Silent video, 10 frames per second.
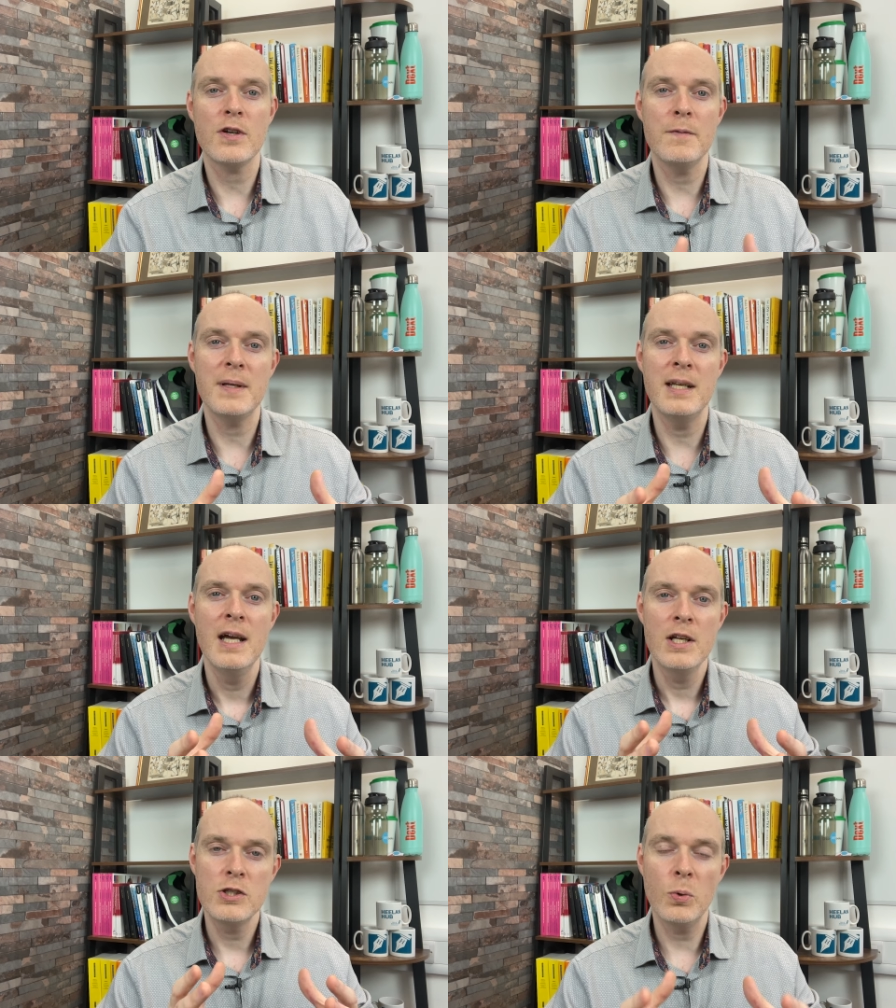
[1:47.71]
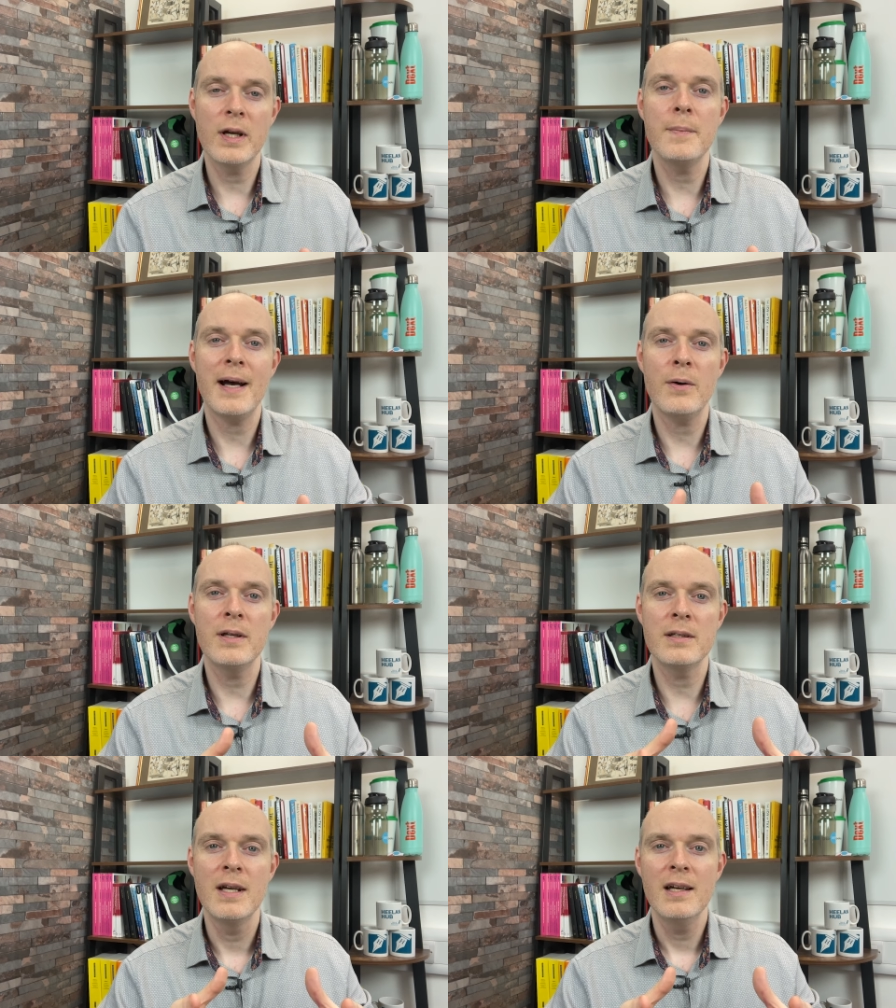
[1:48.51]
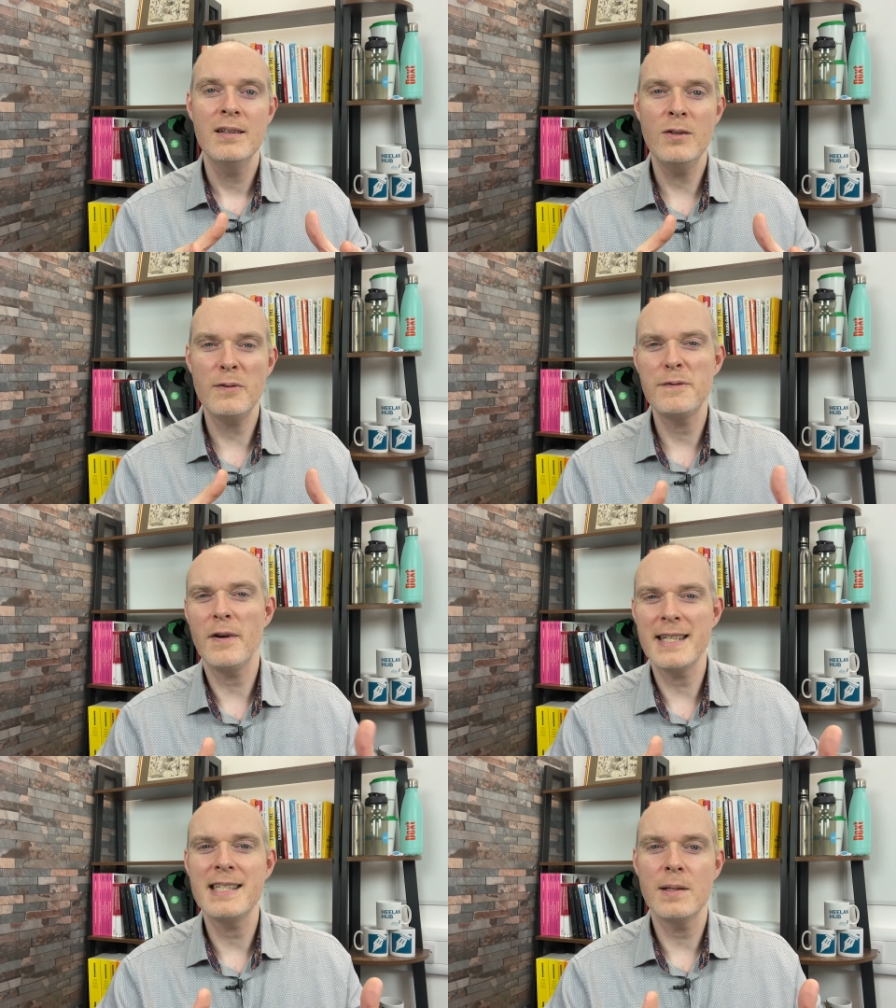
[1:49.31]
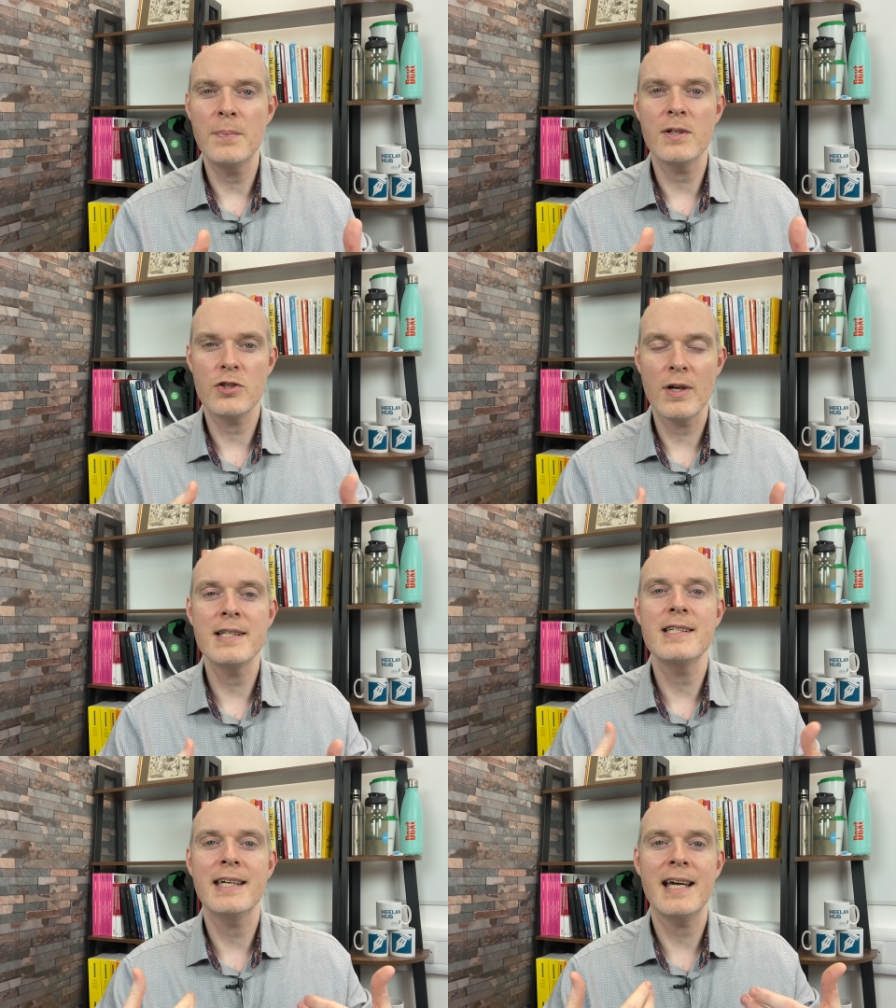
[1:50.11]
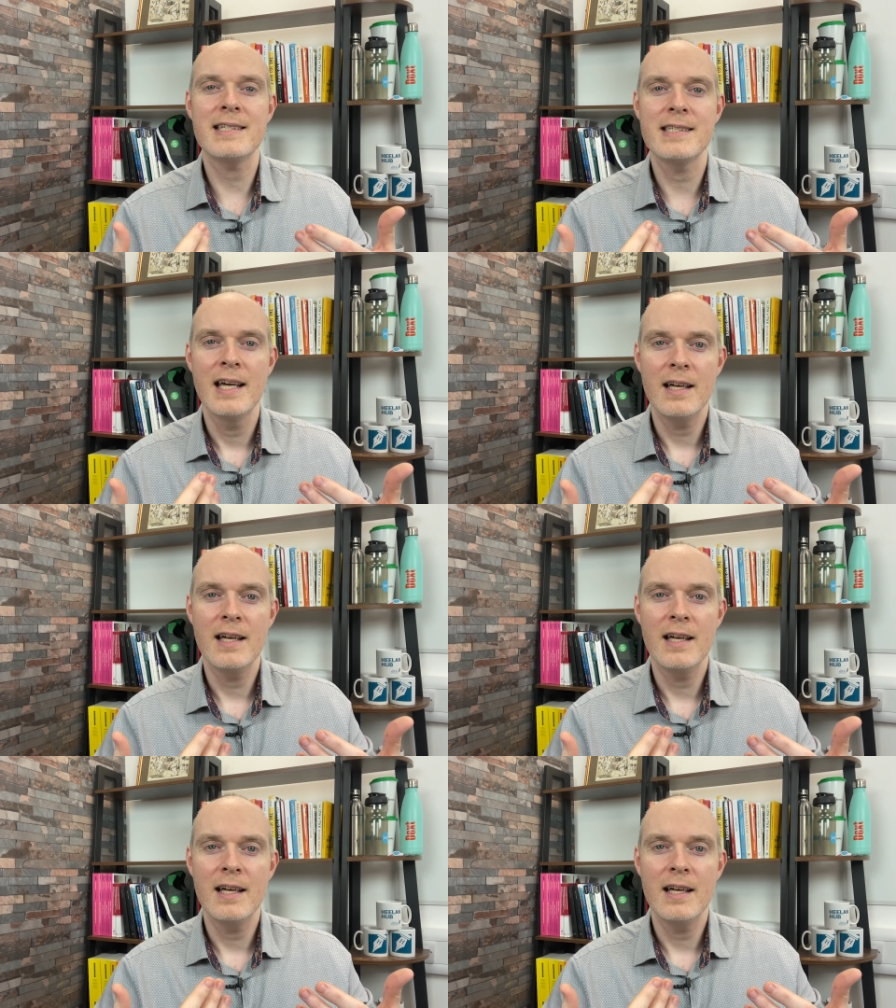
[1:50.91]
I've been talking about and not fighting, but trying to get